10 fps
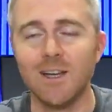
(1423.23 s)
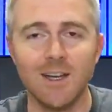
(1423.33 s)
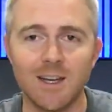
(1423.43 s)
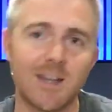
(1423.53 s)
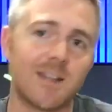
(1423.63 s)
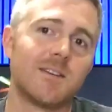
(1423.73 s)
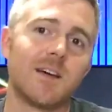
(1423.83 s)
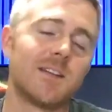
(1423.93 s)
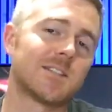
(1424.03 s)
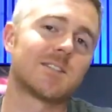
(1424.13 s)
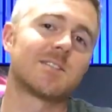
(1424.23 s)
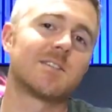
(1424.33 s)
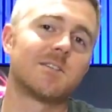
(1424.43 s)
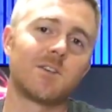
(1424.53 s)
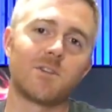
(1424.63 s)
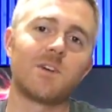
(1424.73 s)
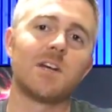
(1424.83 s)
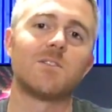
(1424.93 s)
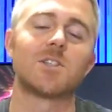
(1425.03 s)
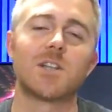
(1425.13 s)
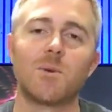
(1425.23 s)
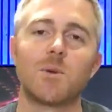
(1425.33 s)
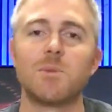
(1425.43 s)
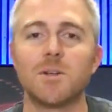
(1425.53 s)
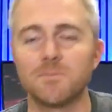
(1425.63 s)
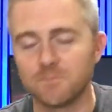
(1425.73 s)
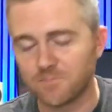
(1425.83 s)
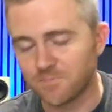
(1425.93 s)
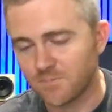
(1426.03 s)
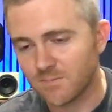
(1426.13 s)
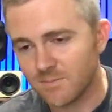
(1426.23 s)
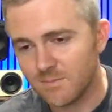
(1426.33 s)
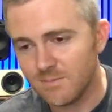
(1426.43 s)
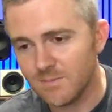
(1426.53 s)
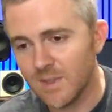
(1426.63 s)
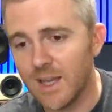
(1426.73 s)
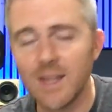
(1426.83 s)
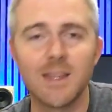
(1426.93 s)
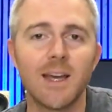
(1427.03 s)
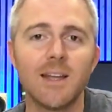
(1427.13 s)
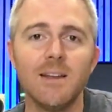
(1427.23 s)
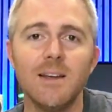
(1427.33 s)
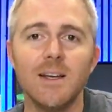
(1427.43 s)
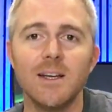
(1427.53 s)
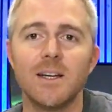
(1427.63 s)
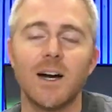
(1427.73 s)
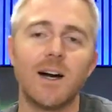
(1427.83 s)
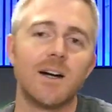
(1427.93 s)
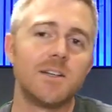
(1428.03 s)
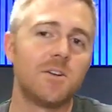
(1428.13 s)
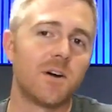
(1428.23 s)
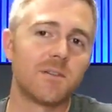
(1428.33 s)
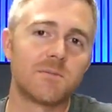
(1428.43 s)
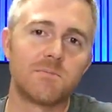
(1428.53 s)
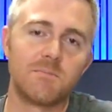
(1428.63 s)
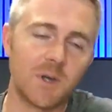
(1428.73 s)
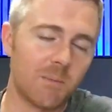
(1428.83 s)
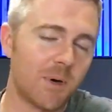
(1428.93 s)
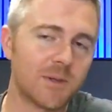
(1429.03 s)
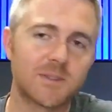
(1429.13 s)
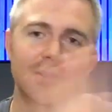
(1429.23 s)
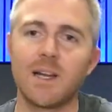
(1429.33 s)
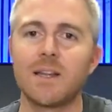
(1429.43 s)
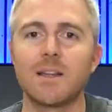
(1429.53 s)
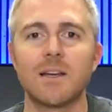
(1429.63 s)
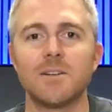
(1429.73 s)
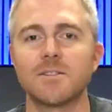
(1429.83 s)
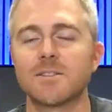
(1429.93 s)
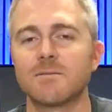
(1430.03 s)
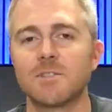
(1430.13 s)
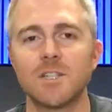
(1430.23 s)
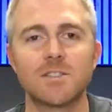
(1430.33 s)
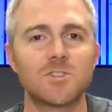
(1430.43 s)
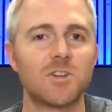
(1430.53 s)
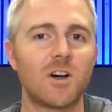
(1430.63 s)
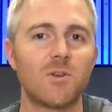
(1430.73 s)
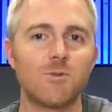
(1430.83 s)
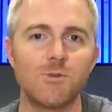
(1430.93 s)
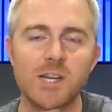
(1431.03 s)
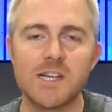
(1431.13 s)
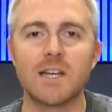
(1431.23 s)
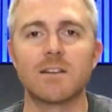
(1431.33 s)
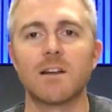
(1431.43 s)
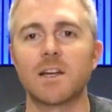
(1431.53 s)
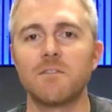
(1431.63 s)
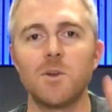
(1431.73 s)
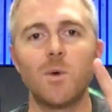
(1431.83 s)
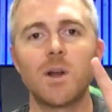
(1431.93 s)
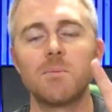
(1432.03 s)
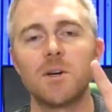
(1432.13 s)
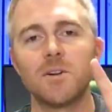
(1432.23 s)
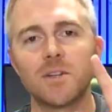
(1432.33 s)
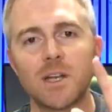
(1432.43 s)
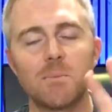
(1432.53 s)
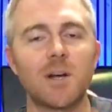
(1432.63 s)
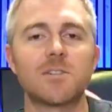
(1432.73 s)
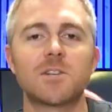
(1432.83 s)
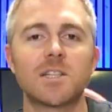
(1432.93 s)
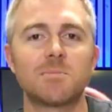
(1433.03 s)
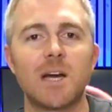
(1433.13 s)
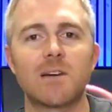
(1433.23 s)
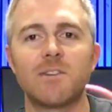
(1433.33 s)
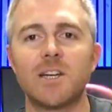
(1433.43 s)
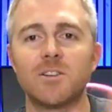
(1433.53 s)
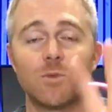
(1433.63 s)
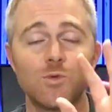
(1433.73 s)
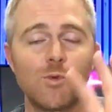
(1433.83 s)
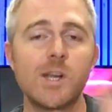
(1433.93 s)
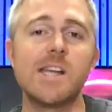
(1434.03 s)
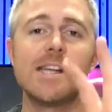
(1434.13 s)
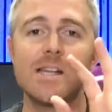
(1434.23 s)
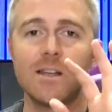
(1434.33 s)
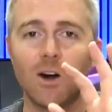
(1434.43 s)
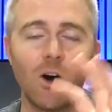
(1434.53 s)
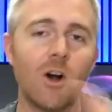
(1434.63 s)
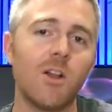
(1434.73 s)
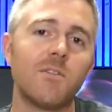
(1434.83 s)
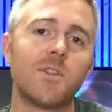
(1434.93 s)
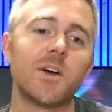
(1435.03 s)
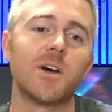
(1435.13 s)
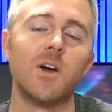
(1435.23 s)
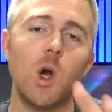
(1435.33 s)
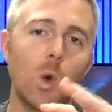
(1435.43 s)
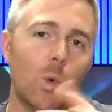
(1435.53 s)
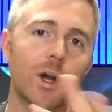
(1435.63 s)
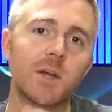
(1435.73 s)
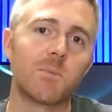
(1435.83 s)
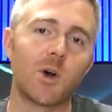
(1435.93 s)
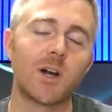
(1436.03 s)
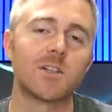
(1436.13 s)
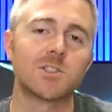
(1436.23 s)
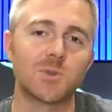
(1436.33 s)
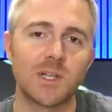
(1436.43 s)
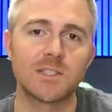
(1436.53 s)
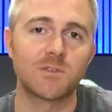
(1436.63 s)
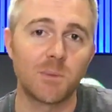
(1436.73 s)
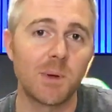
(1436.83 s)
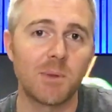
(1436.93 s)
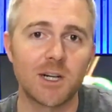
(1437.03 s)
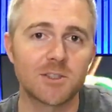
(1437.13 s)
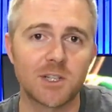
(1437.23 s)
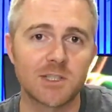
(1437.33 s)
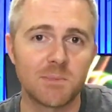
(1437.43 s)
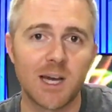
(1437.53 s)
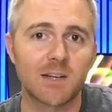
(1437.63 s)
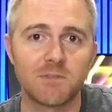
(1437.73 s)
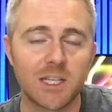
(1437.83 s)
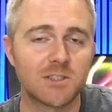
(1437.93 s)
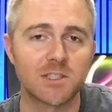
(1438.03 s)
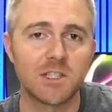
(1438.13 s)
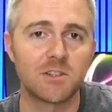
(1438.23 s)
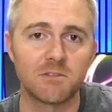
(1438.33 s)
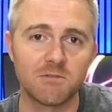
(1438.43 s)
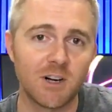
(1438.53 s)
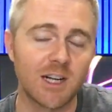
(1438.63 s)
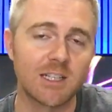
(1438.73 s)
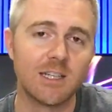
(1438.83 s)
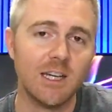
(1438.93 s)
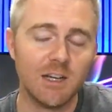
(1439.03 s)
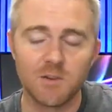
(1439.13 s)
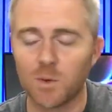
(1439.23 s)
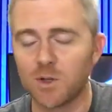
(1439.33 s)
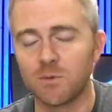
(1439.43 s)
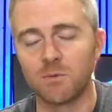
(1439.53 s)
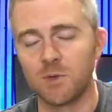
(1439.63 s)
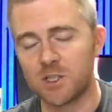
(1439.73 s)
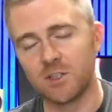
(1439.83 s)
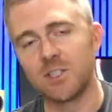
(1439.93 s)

and this is the Darth Vader version I want to build. And then uh, you don't, don't post anything else. Just start reading. Like if you want to build an Empire Strikes Back Vader, read all of the work in progress threads from Empire Strikes Back Vaders that you can find. If you want to do Return of the